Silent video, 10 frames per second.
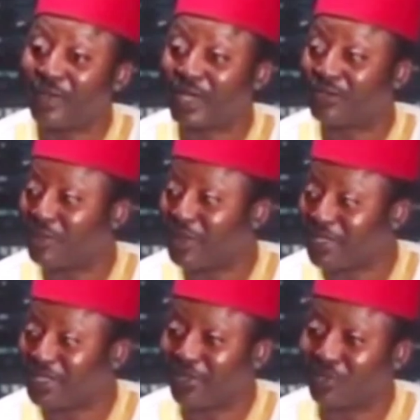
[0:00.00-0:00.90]
where some
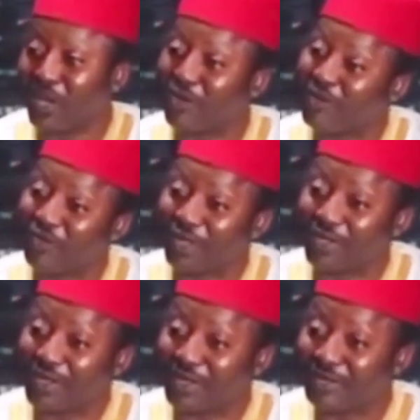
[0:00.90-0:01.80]
Nigerians were
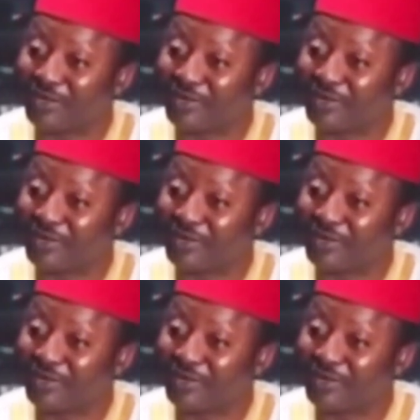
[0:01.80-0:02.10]
convicted